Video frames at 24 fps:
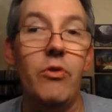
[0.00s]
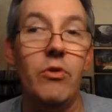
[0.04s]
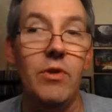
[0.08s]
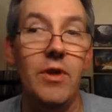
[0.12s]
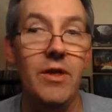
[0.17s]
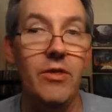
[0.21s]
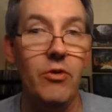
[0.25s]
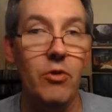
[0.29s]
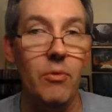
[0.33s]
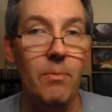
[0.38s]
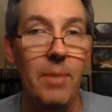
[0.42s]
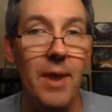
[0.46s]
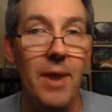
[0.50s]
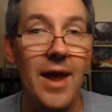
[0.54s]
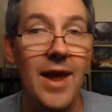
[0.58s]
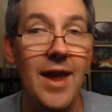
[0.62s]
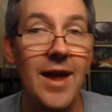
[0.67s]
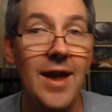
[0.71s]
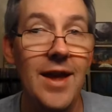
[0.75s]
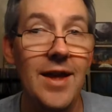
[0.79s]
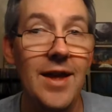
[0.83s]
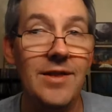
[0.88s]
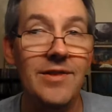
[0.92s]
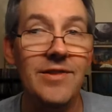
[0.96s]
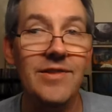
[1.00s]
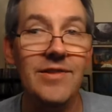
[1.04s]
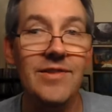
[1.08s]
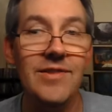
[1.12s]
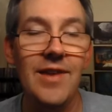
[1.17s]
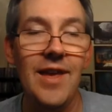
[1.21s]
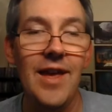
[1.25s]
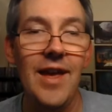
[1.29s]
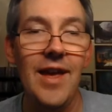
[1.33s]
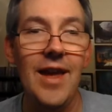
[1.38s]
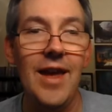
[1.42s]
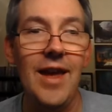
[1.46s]
their leather
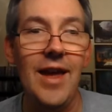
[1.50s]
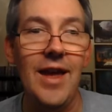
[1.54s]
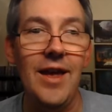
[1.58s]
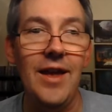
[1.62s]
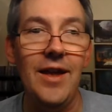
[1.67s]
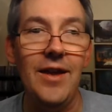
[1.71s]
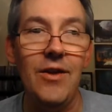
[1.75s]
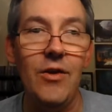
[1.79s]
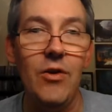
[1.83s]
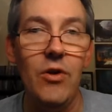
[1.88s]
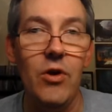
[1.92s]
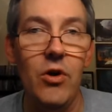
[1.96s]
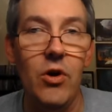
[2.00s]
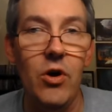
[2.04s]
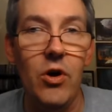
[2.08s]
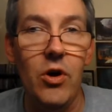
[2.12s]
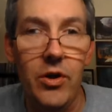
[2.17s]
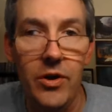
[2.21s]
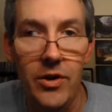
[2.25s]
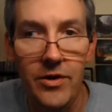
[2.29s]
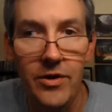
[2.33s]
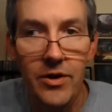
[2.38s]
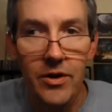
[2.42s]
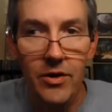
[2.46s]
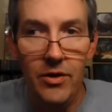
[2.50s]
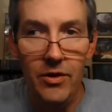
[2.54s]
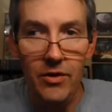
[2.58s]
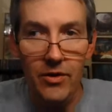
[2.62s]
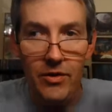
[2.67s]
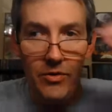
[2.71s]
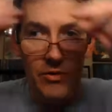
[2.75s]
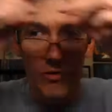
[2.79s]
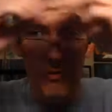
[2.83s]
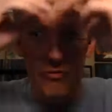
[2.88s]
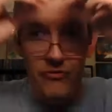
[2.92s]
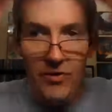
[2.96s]
pants and on, you
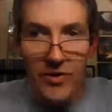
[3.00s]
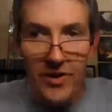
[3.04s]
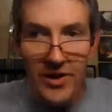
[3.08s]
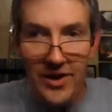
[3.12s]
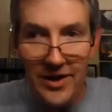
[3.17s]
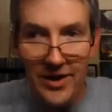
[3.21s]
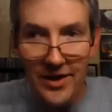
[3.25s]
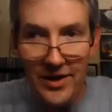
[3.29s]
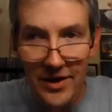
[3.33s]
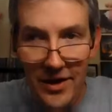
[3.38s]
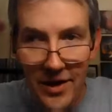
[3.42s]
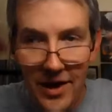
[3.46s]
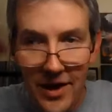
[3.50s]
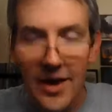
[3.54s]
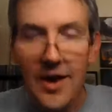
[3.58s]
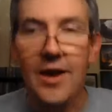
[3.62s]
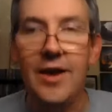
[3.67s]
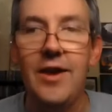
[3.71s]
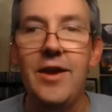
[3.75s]
know, their funky,